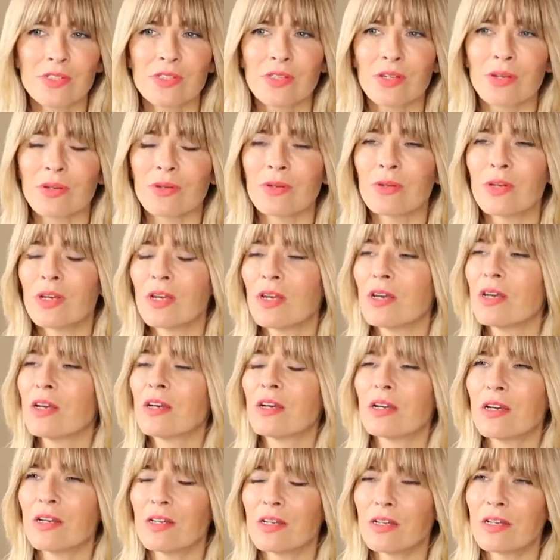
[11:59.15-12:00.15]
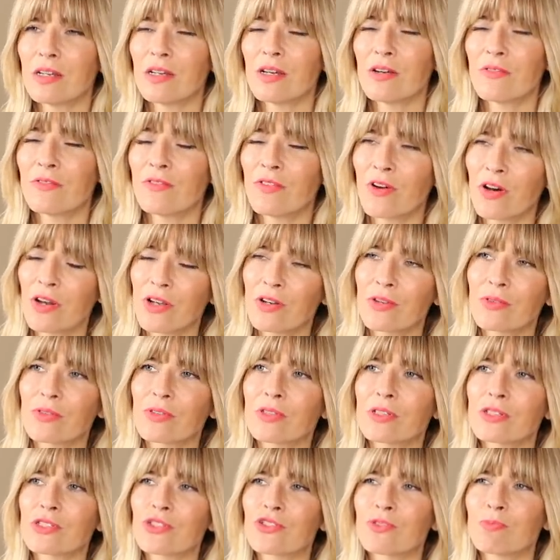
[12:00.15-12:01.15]
So a vinyl
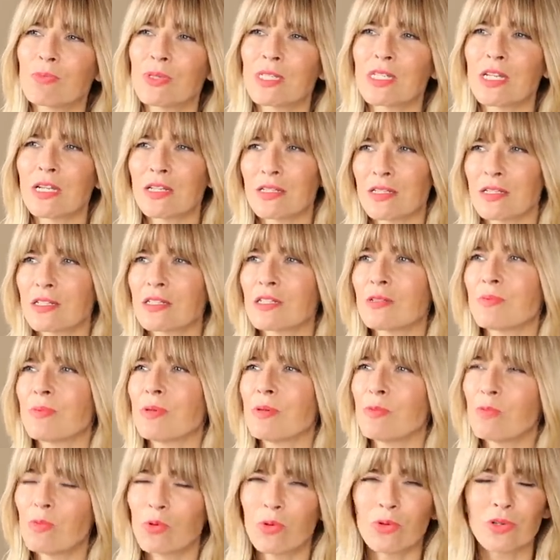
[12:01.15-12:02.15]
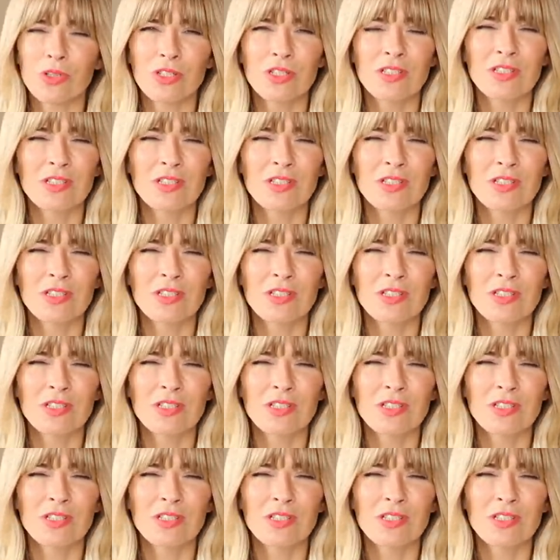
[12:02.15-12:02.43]
that's pretending to be wood,